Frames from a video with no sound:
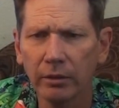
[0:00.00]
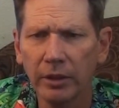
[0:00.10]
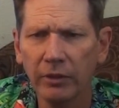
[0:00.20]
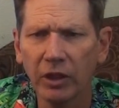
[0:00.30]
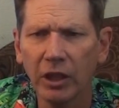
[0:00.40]

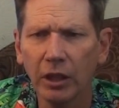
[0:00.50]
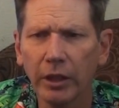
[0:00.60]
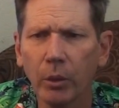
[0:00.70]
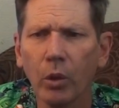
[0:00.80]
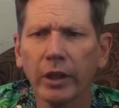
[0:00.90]
even
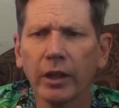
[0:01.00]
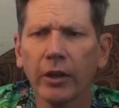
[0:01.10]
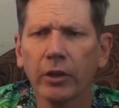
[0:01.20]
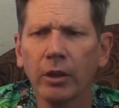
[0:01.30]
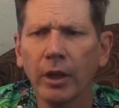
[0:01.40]
killing one
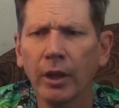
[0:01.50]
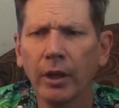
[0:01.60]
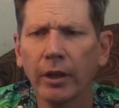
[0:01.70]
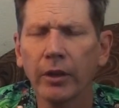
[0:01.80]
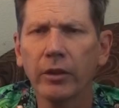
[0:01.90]
another,
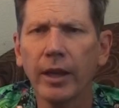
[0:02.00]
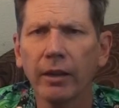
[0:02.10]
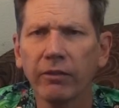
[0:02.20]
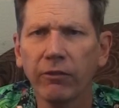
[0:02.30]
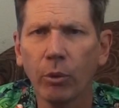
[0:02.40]

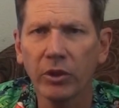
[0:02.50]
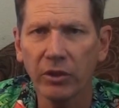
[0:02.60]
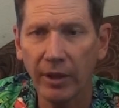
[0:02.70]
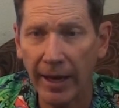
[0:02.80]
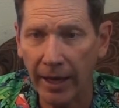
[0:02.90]
that
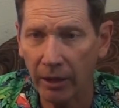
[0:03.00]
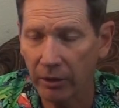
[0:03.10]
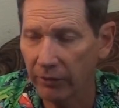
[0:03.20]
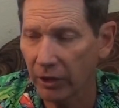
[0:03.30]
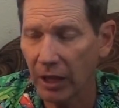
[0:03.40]
forced the
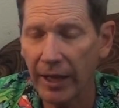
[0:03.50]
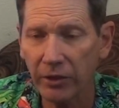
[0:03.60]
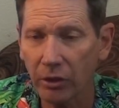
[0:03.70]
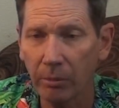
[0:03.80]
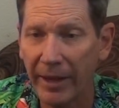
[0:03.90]
hand of
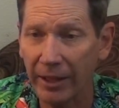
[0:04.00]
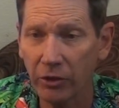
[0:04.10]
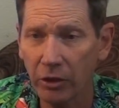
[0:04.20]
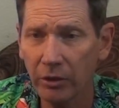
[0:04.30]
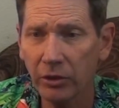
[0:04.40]
classical
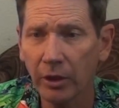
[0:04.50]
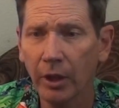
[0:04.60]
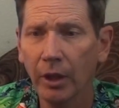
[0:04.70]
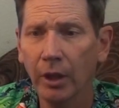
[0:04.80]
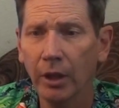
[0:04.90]
managers.
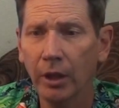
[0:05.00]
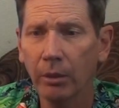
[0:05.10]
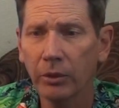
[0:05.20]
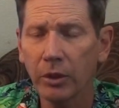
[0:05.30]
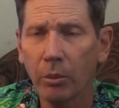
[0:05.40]

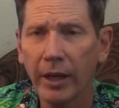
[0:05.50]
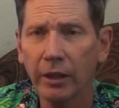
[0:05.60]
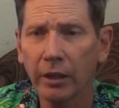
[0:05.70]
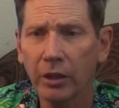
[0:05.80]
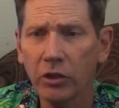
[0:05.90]
It was a
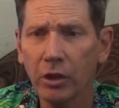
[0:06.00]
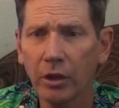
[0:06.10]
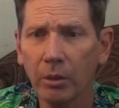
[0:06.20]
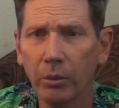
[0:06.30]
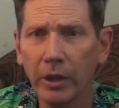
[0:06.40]
recognition
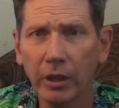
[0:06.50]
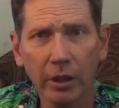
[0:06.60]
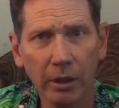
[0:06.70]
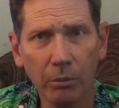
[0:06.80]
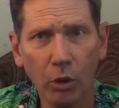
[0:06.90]
that we can
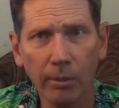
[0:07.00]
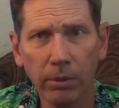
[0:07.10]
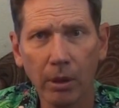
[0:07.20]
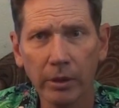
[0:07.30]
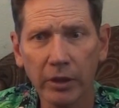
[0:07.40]
get more
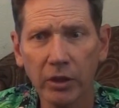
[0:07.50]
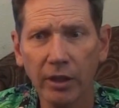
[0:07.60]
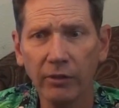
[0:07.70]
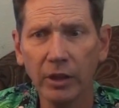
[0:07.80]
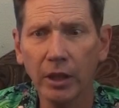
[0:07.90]

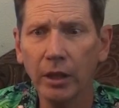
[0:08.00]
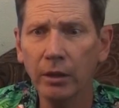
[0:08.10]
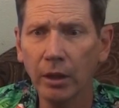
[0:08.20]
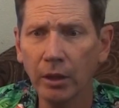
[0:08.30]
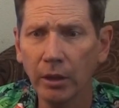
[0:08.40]
productivity
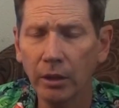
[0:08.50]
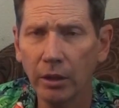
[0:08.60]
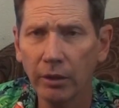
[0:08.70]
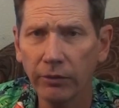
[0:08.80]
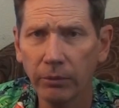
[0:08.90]

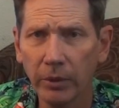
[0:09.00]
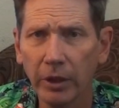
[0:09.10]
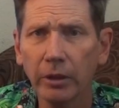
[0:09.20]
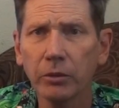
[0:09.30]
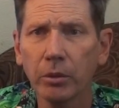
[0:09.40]
if
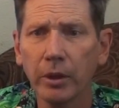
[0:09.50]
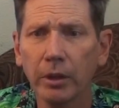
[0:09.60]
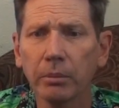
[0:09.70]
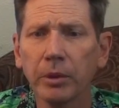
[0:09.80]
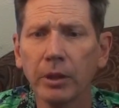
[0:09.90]
we
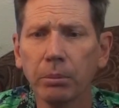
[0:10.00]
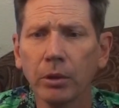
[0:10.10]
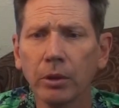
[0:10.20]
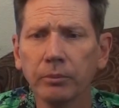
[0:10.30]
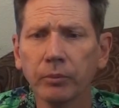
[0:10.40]
treat
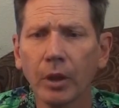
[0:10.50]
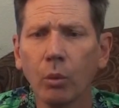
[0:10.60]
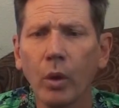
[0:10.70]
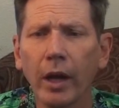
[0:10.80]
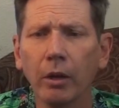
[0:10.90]
people
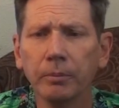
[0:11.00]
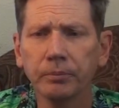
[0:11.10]
well.